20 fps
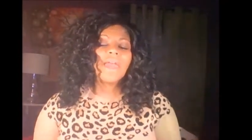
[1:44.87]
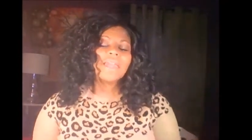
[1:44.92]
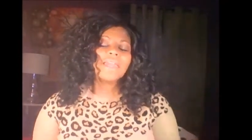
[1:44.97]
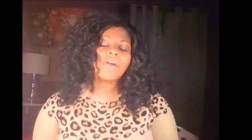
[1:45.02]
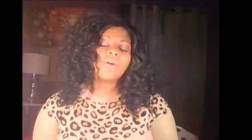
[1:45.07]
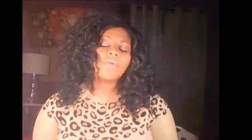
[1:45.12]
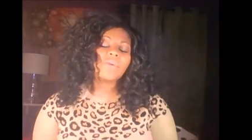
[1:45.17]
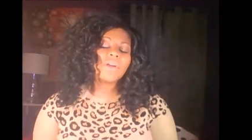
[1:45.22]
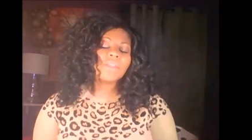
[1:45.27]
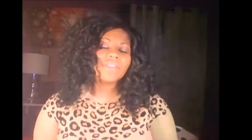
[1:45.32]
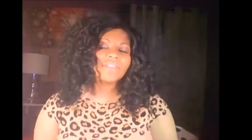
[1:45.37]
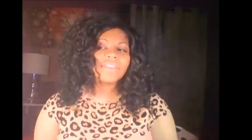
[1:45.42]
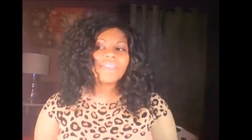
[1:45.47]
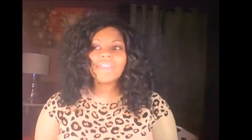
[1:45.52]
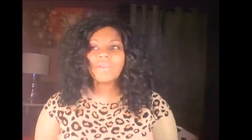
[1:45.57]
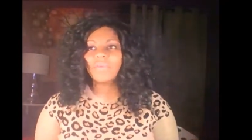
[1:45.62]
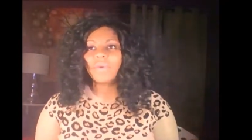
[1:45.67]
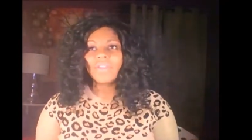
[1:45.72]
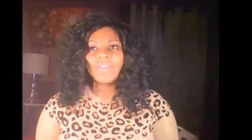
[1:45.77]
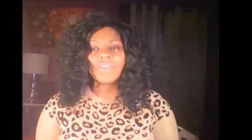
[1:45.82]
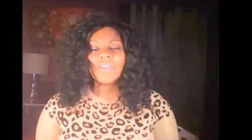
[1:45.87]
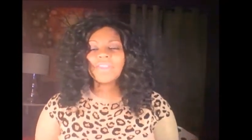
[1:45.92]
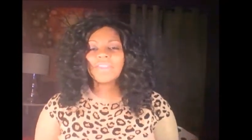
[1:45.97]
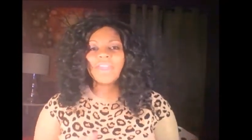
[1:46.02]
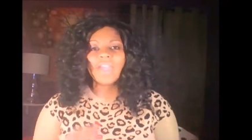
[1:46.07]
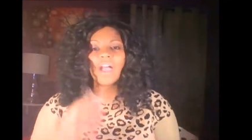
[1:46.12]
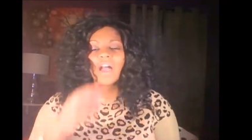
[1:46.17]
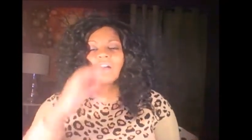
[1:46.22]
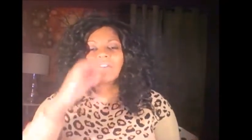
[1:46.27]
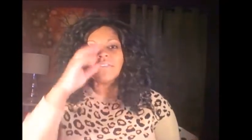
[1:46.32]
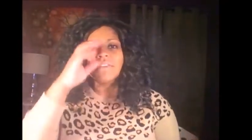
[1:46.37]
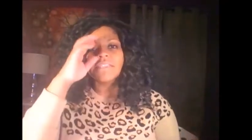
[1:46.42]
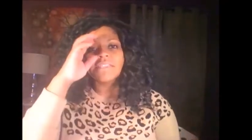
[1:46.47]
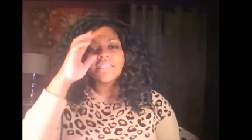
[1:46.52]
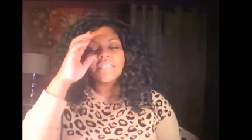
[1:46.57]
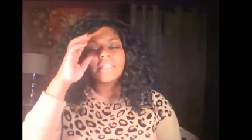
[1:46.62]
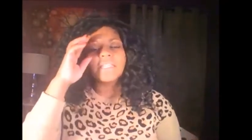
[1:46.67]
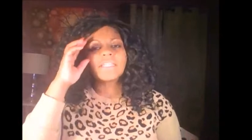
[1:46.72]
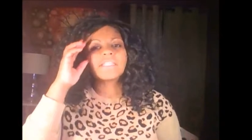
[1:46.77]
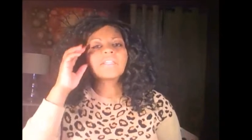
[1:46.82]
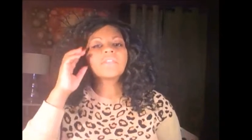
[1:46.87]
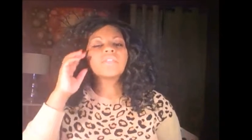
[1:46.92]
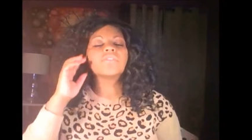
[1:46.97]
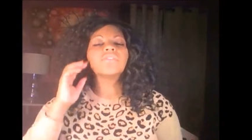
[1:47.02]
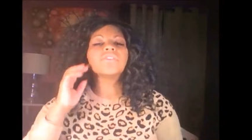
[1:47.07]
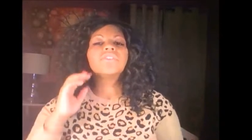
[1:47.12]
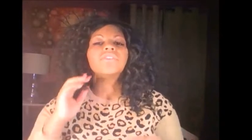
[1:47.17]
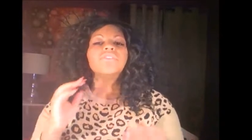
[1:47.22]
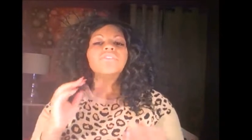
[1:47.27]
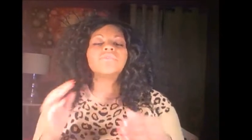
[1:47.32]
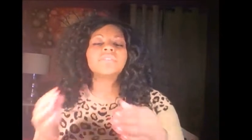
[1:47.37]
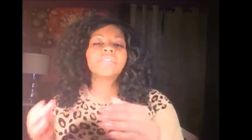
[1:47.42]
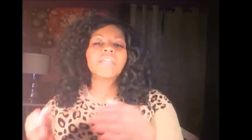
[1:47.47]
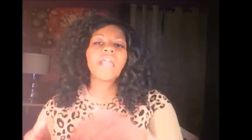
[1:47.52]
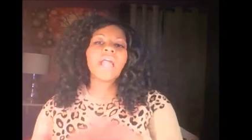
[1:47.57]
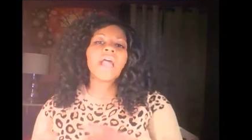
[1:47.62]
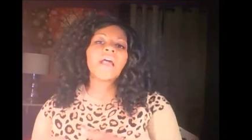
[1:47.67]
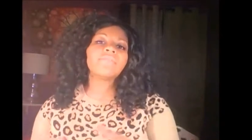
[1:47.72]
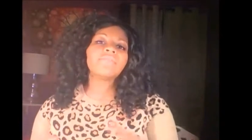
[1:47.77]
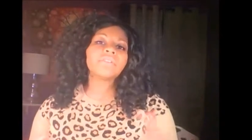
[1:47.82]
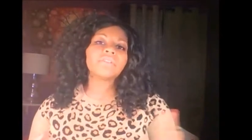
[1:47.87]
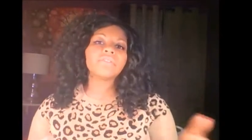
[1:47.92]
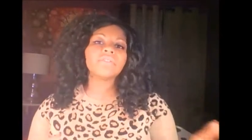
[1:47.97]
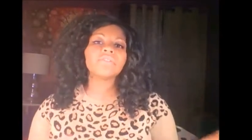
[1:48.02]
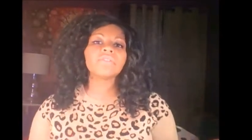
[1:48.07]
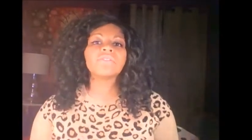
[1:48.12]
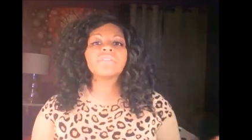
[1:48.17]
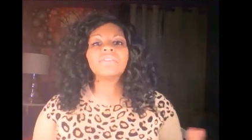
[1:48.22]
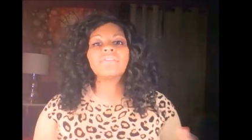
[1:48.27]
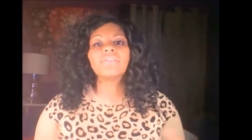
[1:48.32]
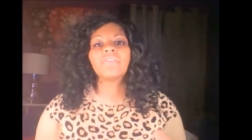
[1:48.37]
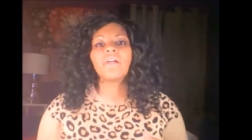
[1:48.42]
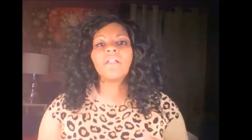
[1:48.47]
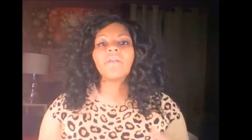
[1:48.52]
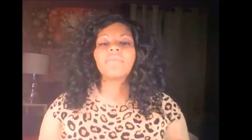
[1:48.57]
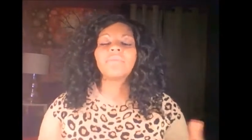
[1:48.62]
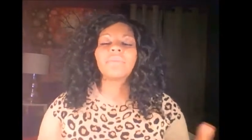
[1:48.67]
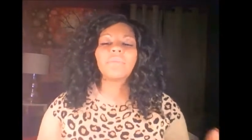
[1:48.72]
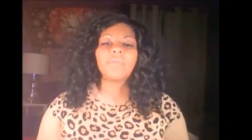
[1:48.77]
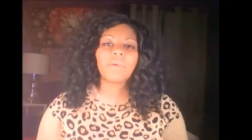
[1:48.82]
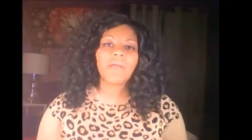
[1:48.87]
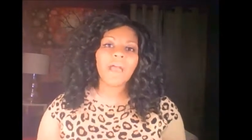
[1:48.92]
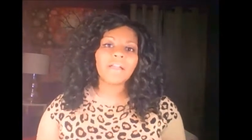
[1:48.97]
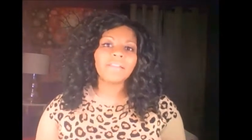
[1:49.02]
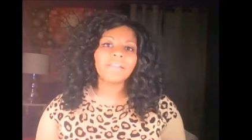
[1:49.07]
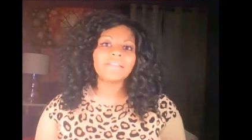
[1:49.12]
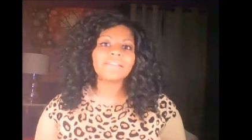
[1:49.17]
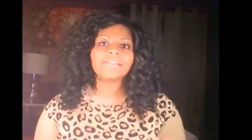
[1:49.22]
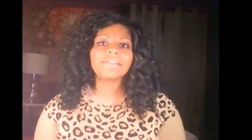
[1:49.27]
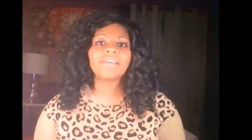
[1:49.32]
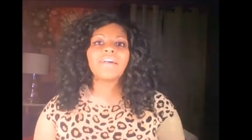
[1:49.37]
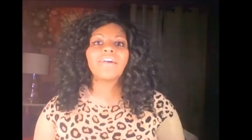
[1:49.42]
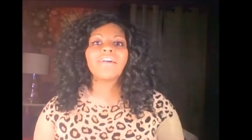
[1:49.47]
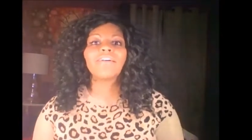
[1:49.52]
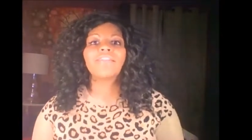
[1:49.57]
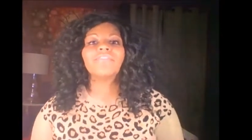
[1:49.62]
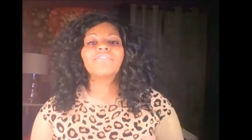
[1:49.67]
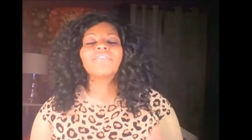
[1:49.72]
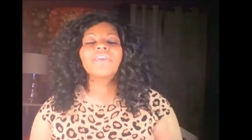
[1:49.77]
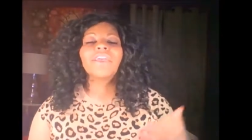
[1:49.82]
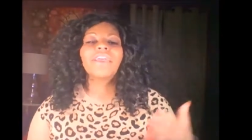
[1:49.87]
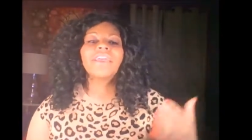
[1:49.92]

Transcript: Now what they one thing they obviously need to learn to do is they have to learn to develop the balance of